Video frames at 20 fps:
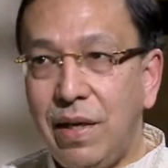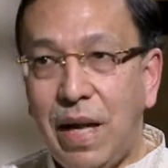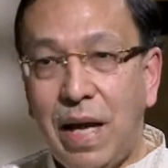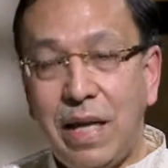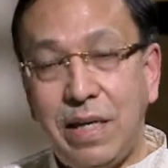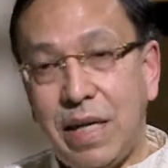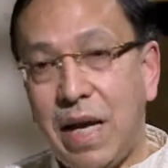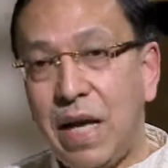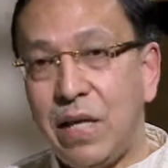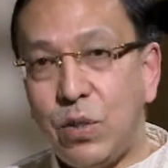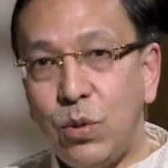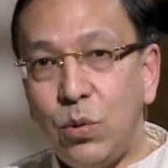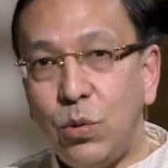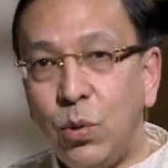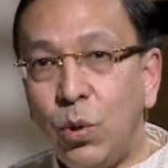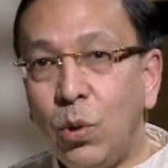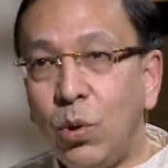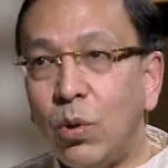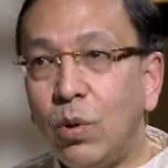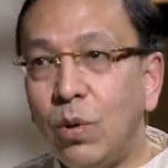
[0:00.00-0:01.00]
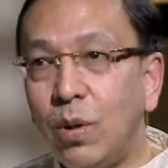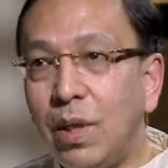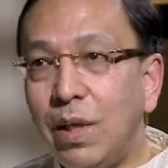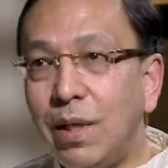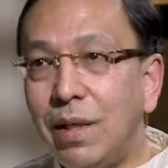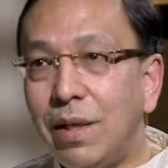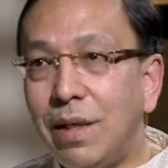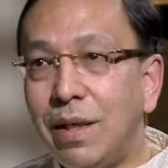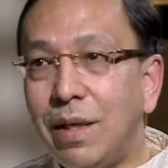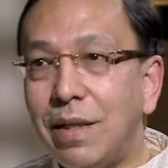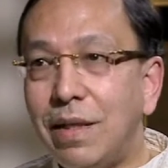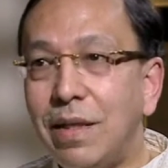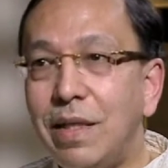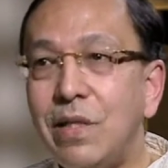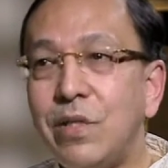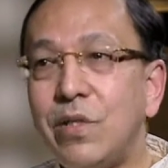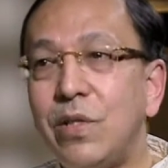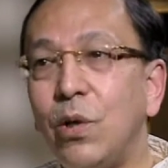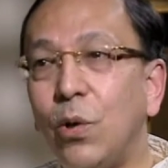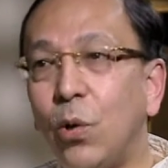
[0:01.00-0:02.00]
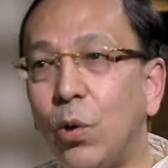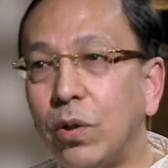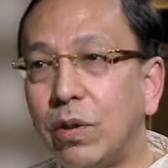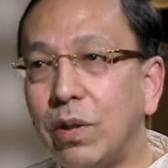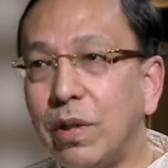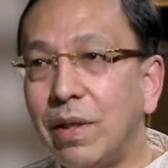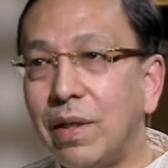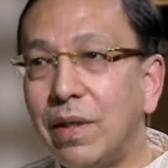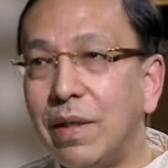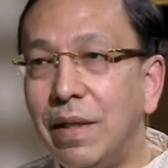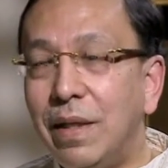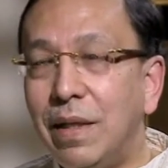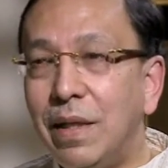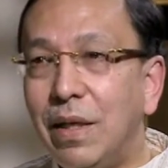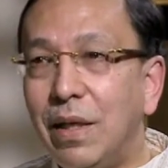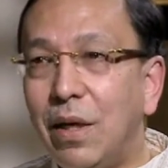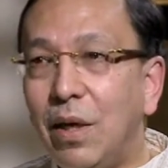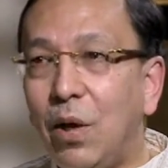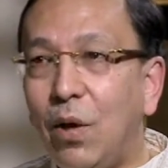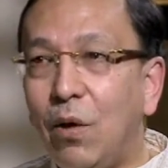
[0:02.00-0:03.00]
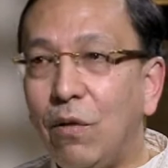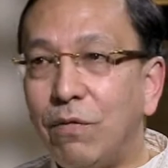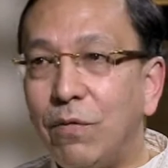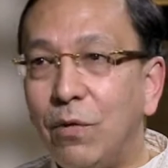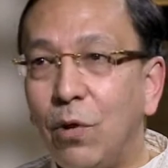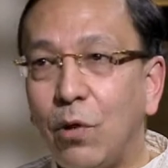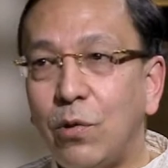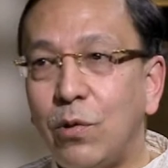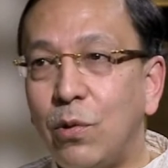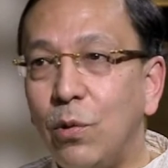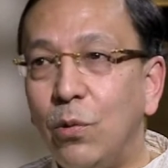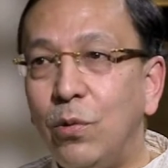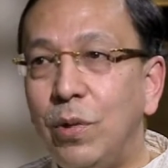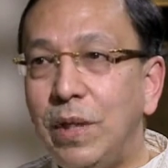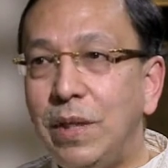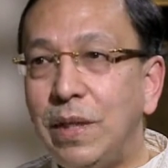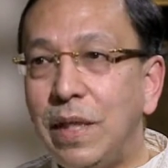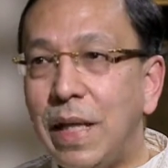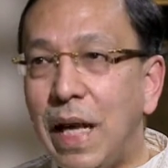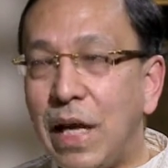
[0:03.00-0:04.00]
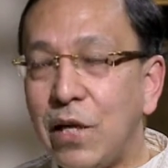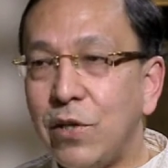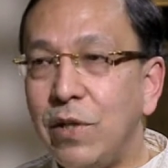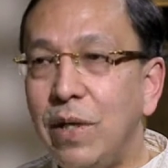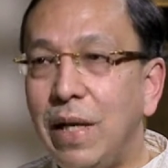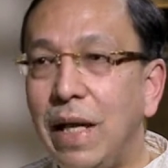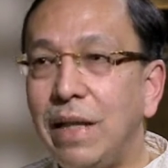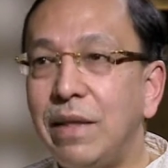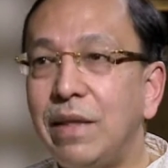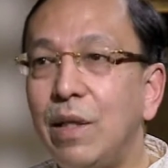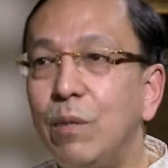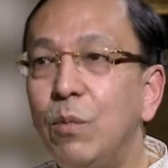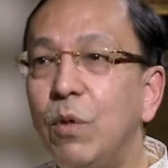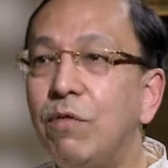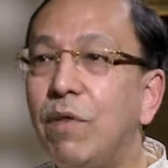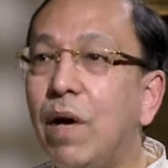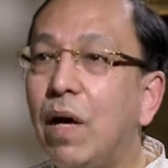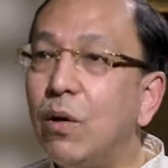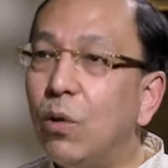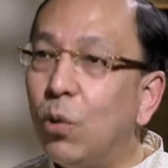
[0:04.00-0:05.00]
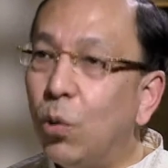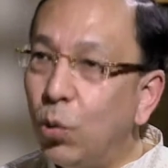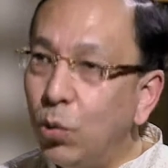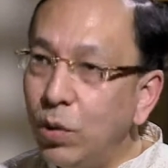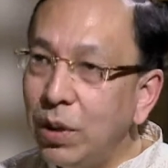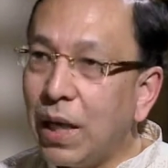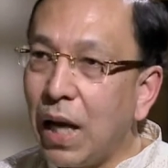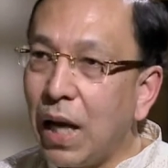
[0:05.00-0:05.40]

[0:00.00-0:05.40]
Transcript: And as you know, he is the author of not only the national anthem of our own